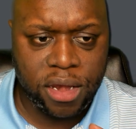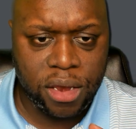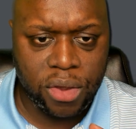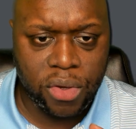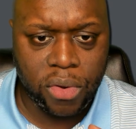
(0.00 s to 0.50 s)

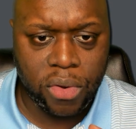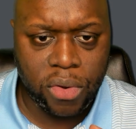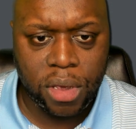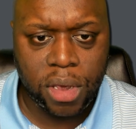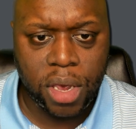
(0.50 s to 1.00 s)
new
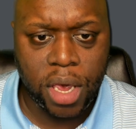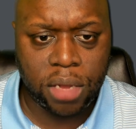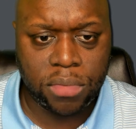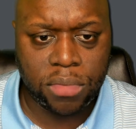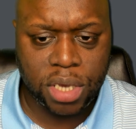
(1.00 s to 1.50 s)
and
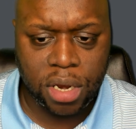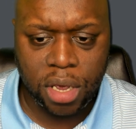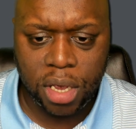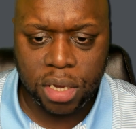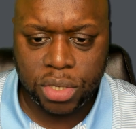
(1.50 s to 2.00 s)
I'm just going
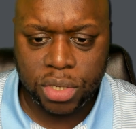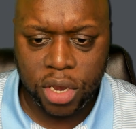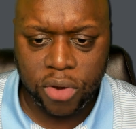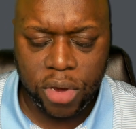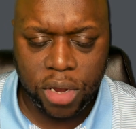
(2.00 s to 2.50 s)
to do a
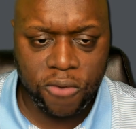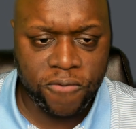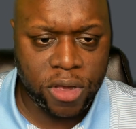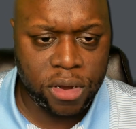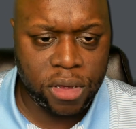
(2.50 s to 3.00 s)
create new
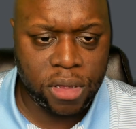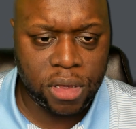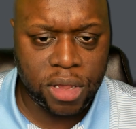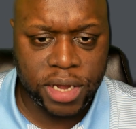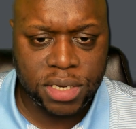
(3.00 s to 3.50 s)
funnel,
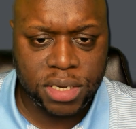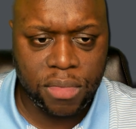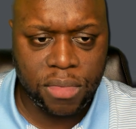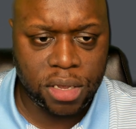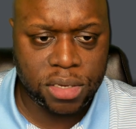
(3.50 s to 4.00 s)
collect
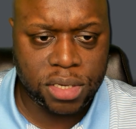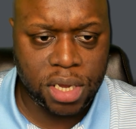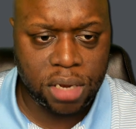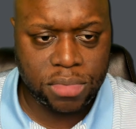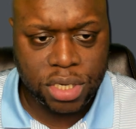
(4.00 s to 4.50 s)
emails,
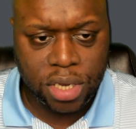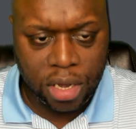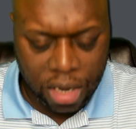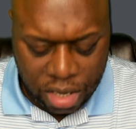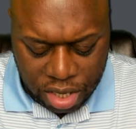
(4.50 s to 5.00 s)
and I'm just going
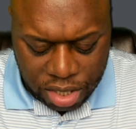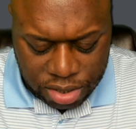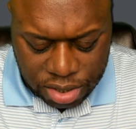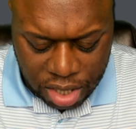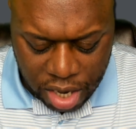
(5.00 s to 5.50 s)
to call
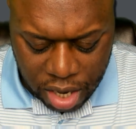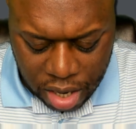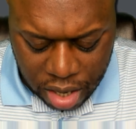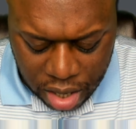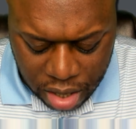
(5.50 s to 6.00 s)
this
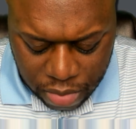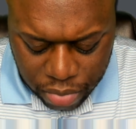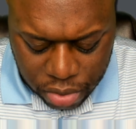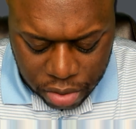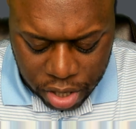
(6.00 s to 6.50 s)

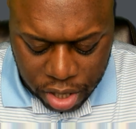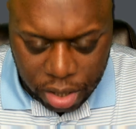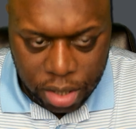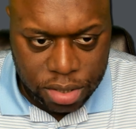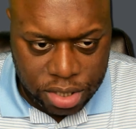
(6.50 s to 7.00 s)

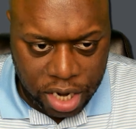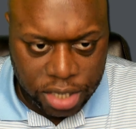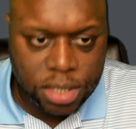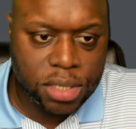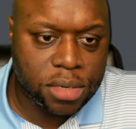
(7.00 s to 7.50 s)
boring
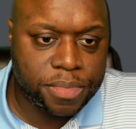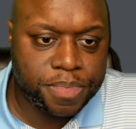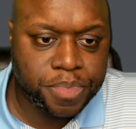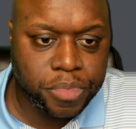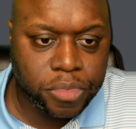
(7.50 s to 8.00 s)
test.
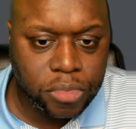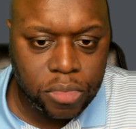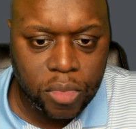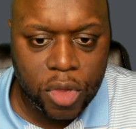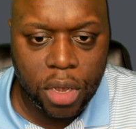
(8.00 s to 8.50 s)

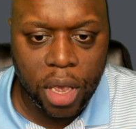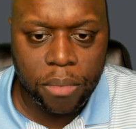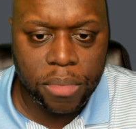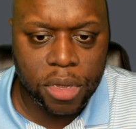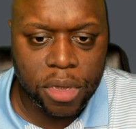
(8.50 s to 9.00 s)

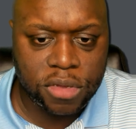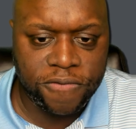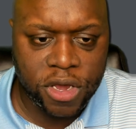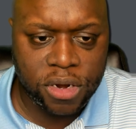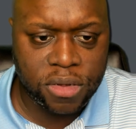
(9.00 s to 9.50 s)
Build
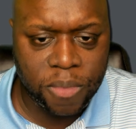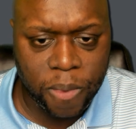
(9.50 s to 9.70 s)
funnel.